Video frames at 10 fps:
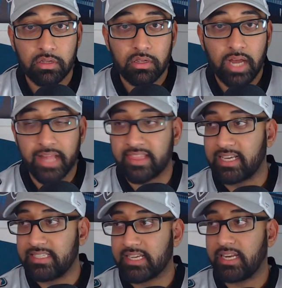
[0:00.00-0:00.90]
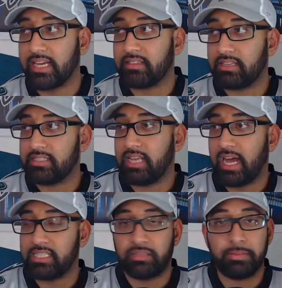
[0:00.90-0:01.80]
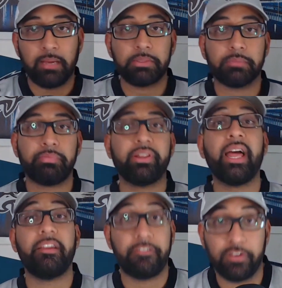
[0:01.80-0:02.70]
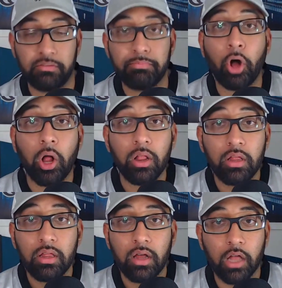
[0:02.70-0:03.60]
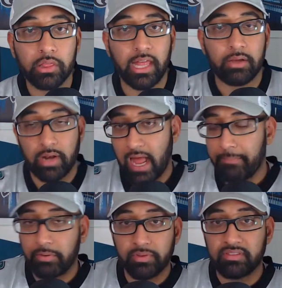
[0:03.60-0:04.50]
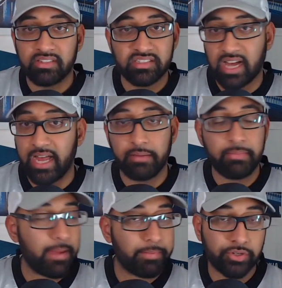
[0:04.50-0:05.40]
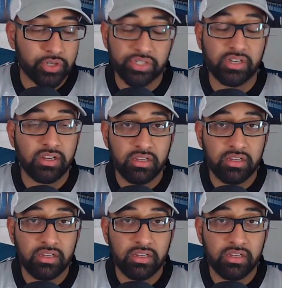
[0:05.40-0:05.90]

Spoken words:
I think he's going to get these guys to be able to play football, unlike what happened with Desai and Matt Patricia.